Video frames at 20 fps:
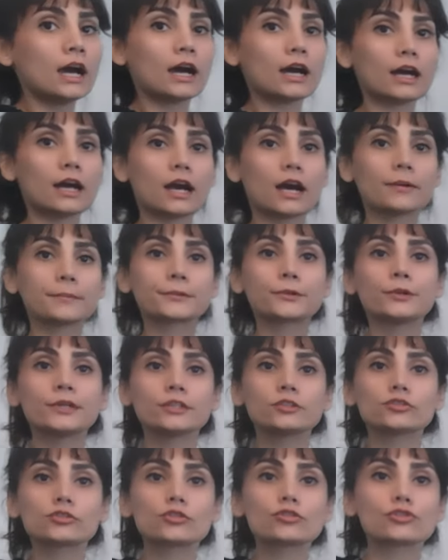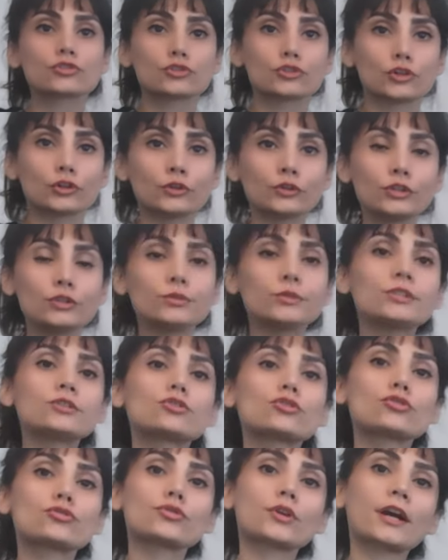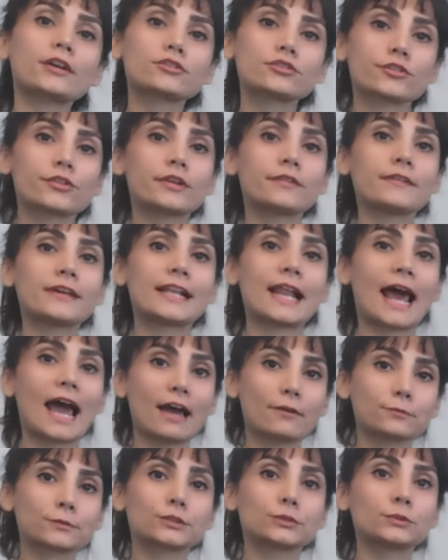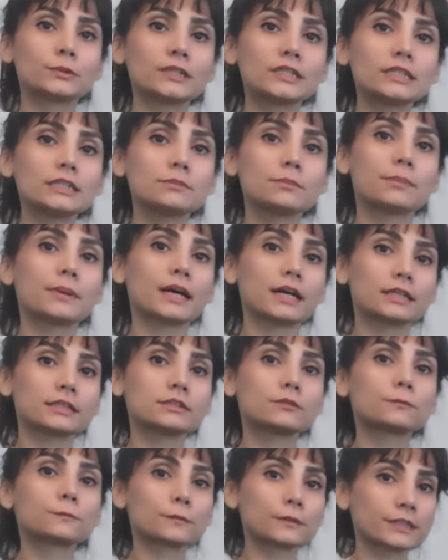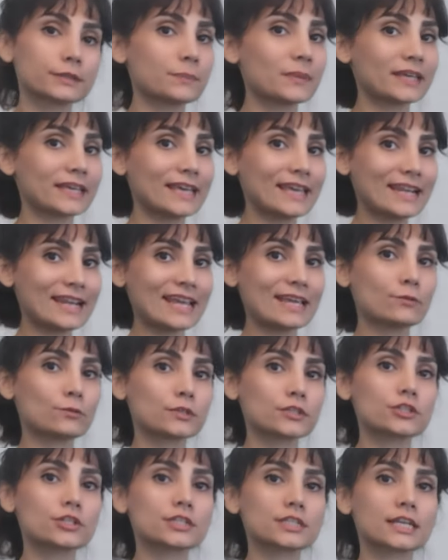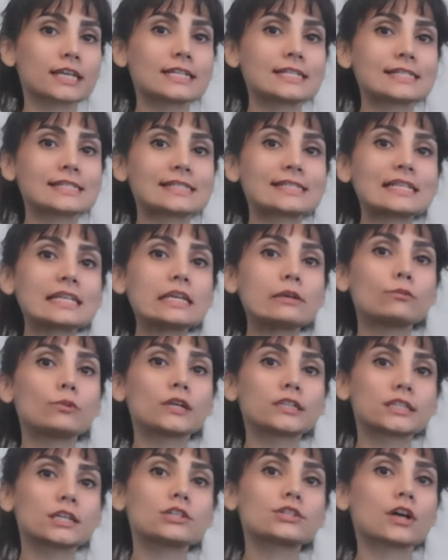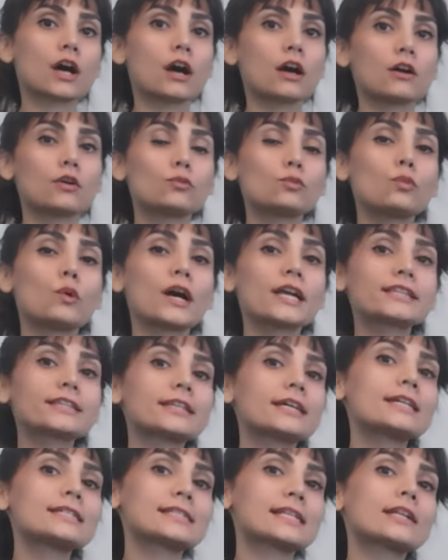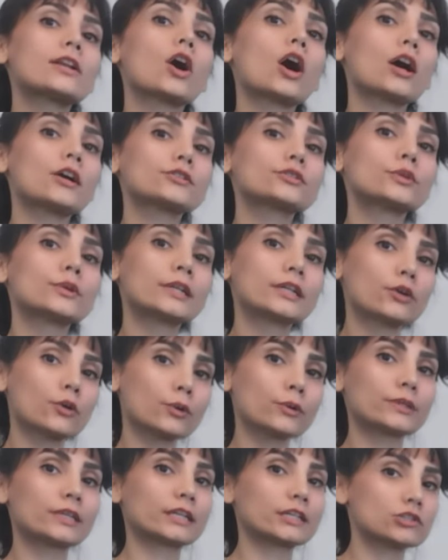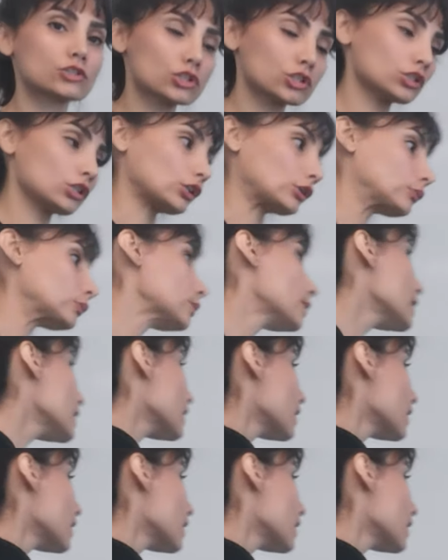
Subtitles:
I'm going to show you the structure of it afterward, but for the beginning, we're just gonna see what does an autoencoder do.